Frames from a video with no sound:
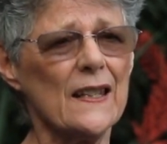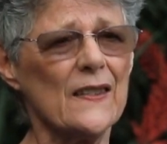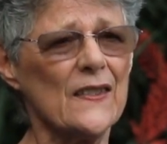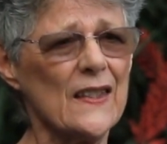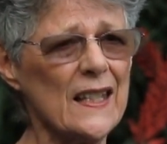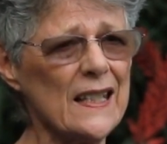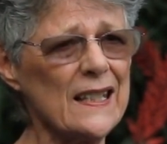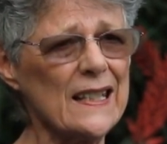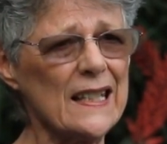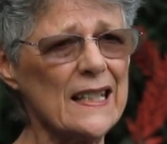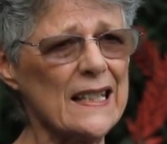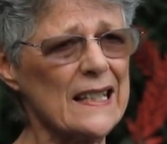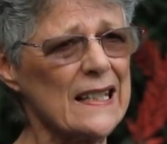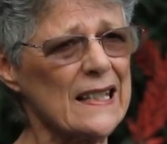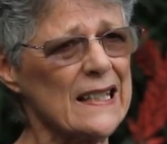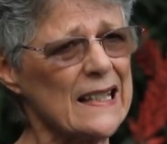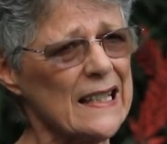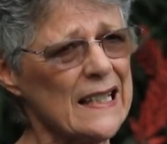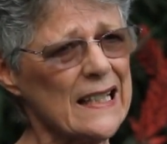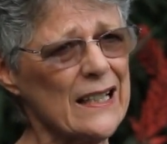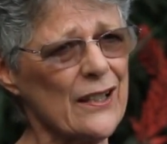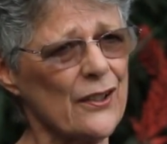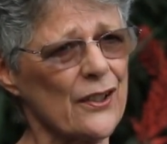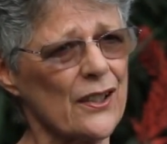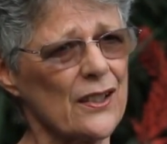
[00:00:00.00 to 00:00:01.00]
This is
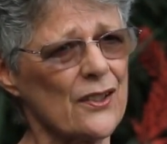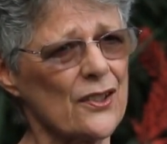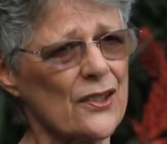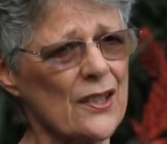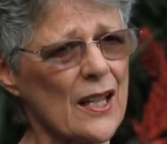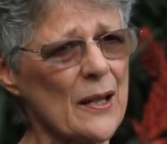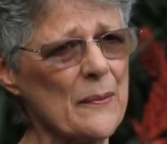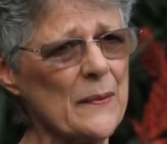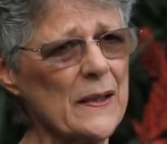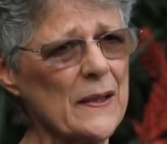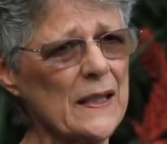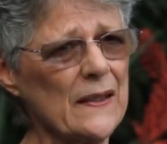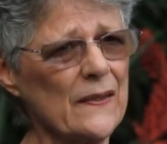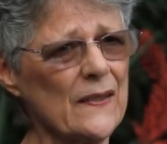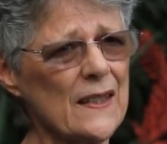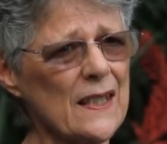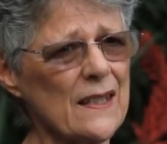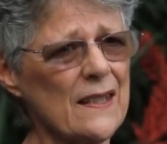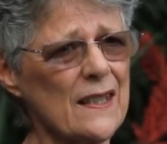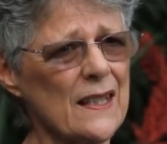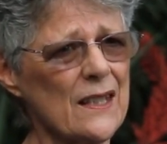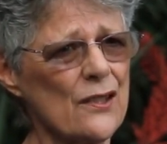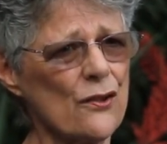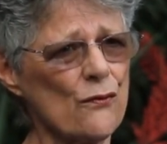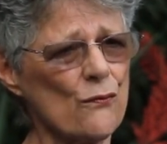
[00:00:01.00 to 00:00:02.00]
serious. I mean,
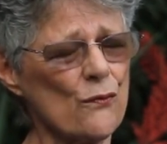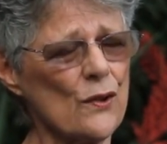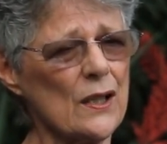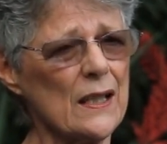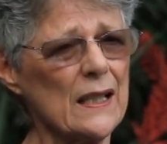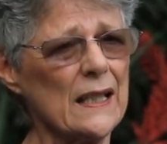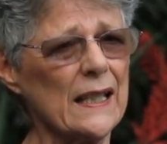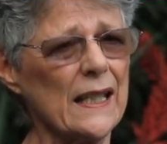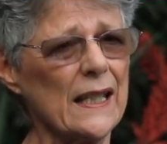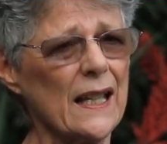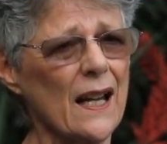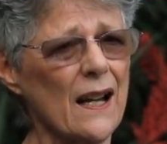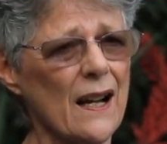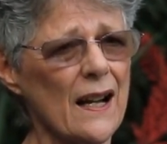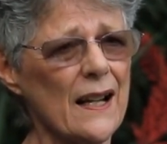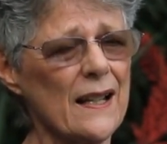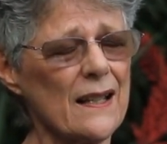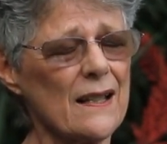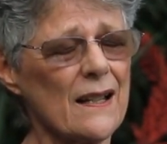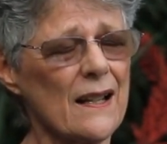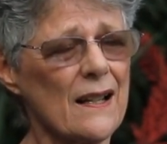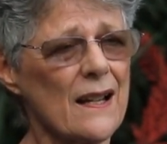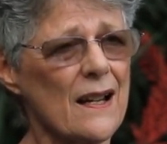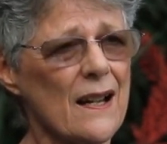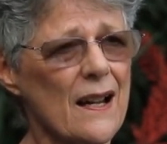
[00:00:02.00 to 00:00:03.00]
this is really,
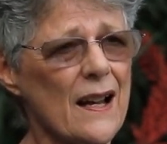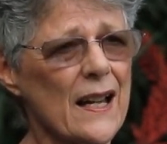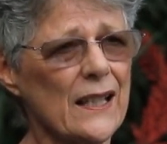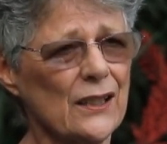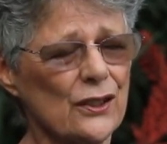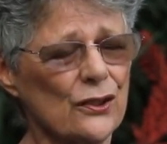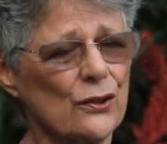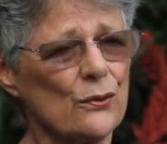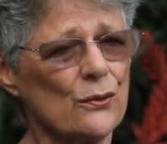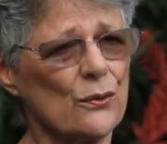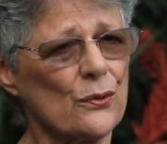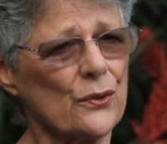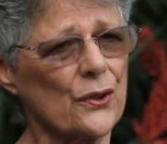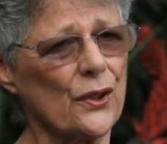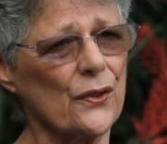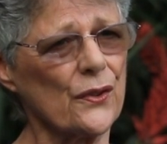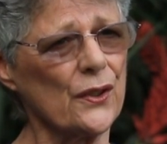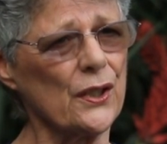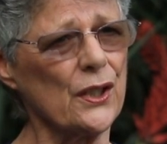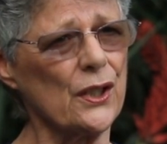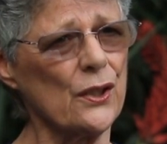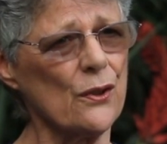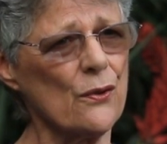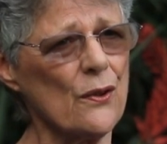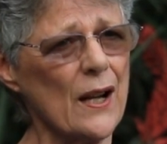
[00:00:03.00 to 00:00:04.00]
I thought that
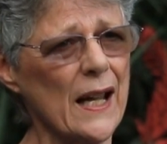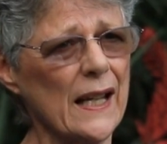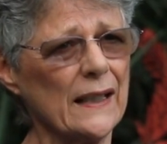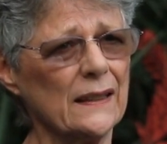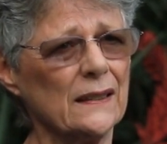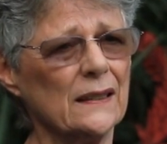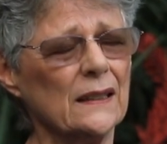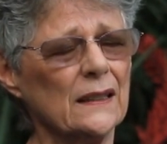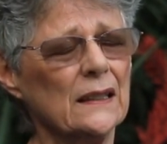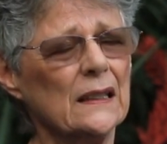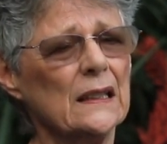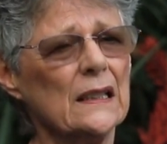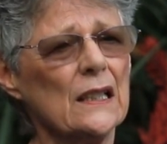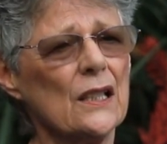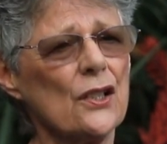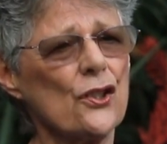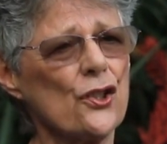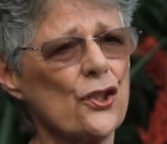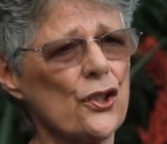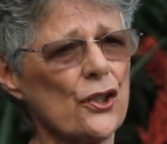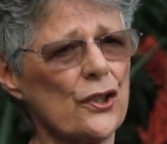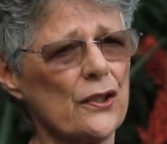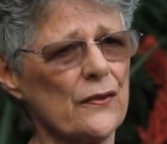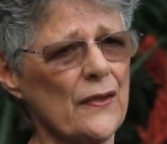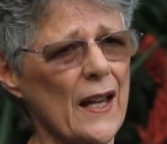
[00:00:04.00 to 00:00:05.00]
the UN
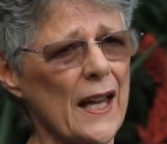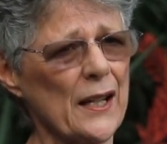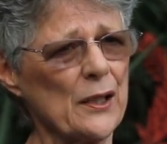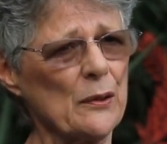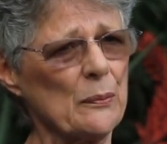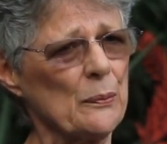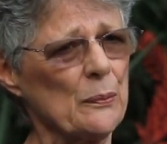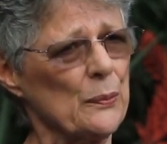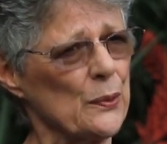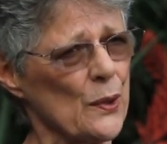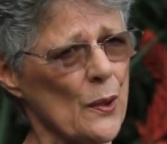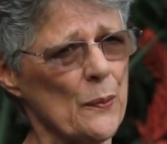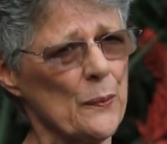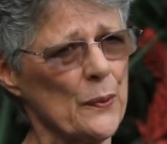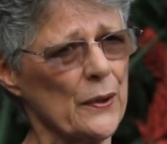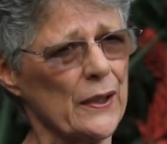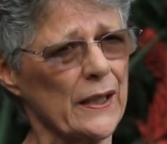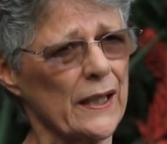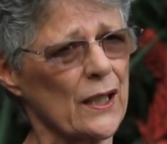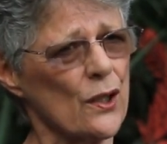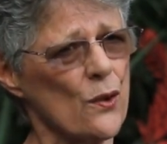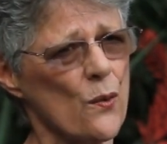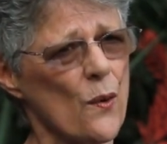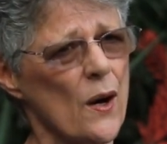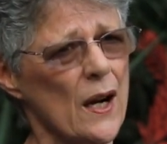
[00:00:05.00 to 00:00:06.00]
should have had a proper
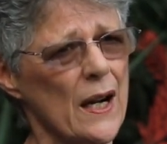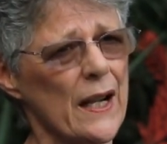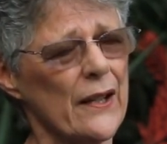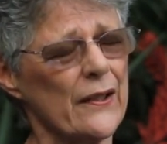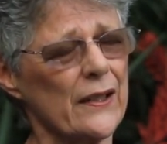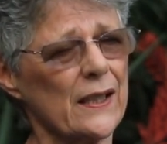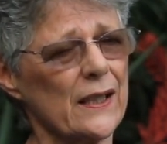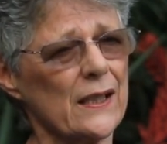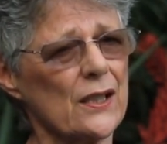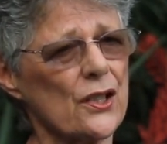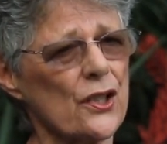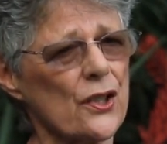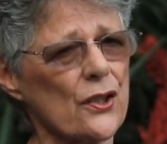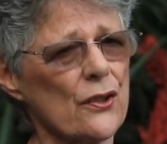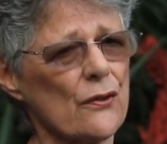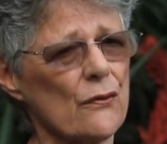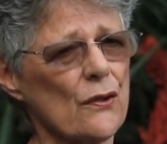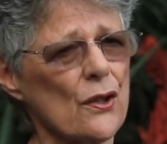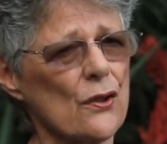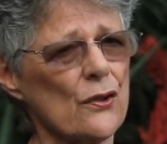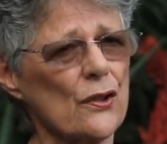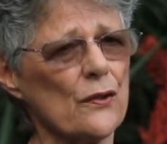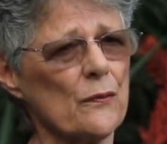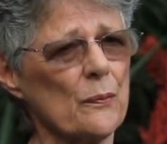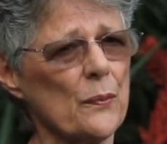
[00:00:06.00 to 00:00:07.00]
inquiry into the
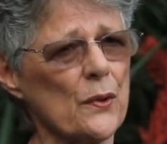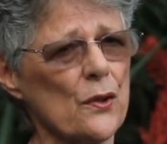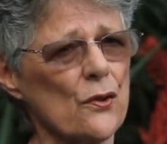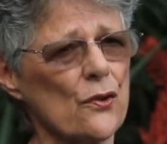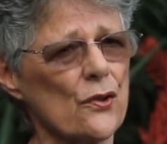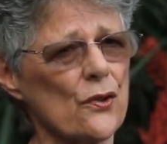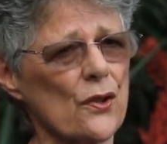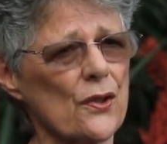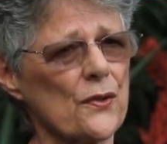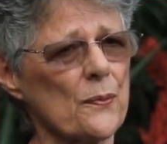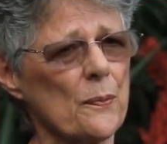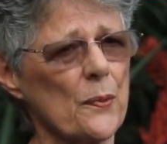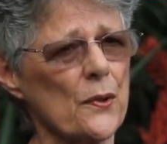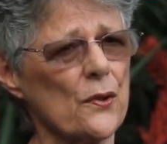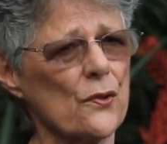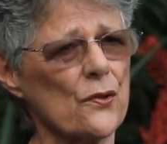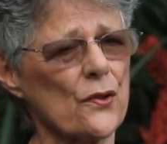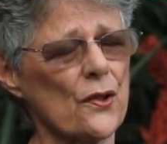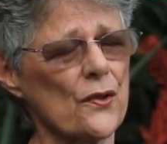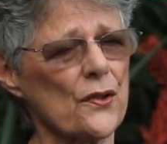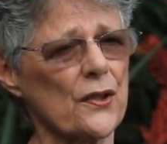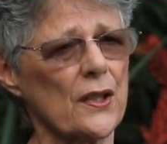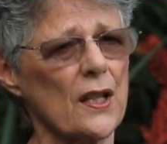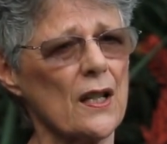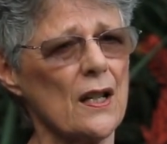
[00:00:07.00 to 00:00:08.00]
role of Boutros
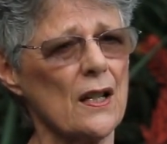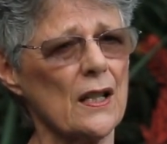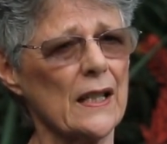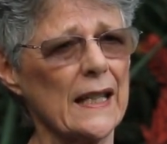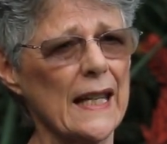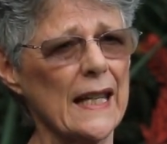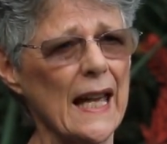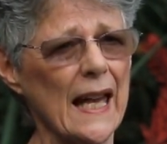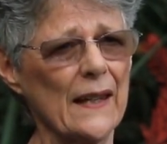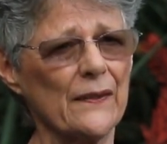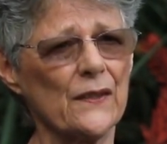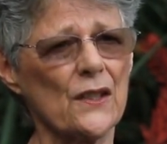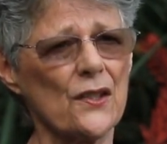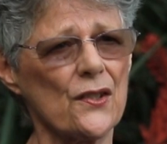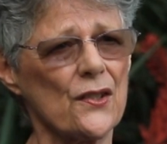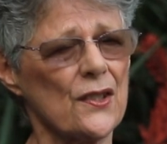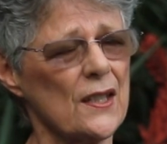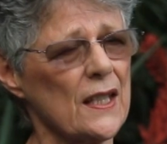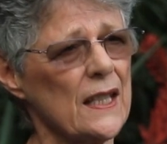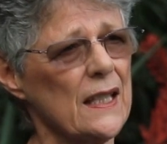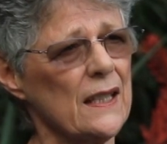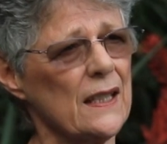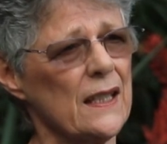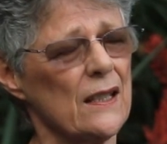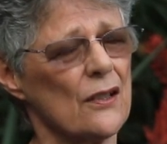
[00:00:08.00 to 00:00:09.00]
Ghali and the
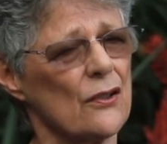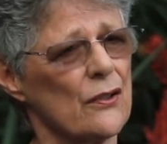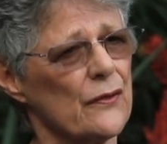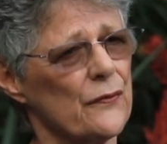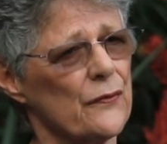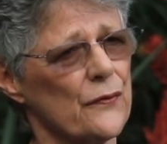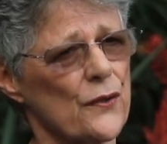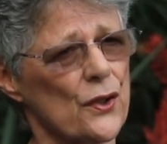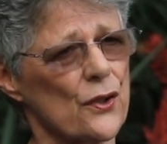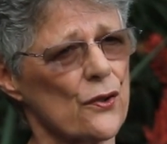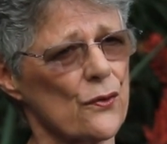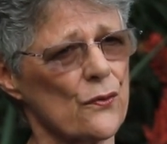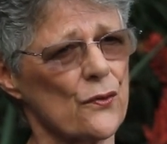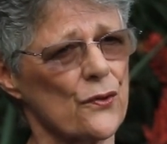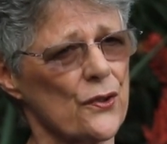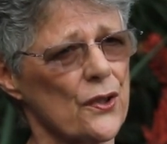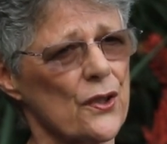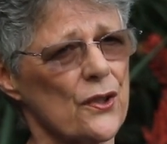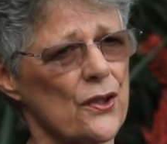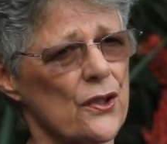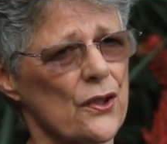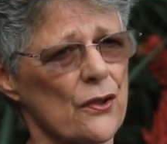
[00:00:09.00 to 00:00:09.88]
senior officials that